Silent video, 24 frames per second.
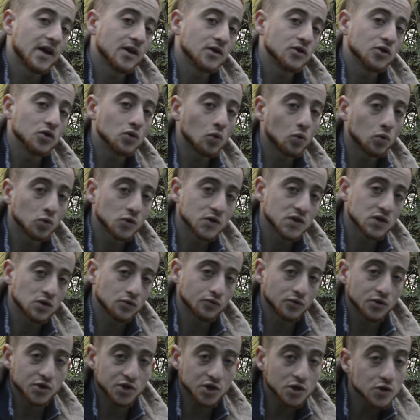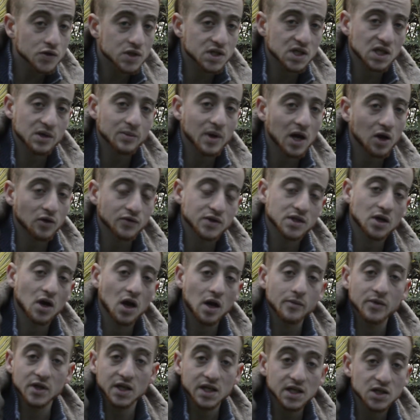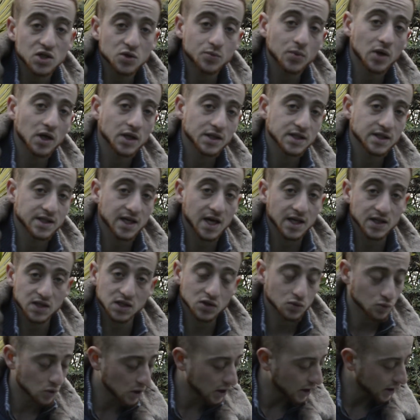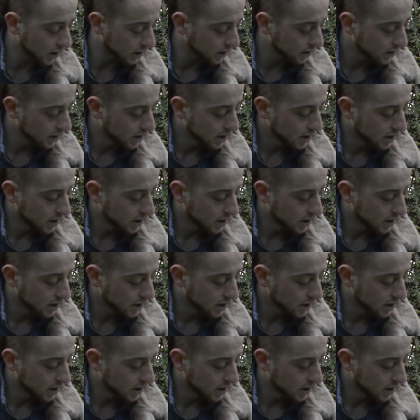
then you also reduce the amount of time that each person has to work.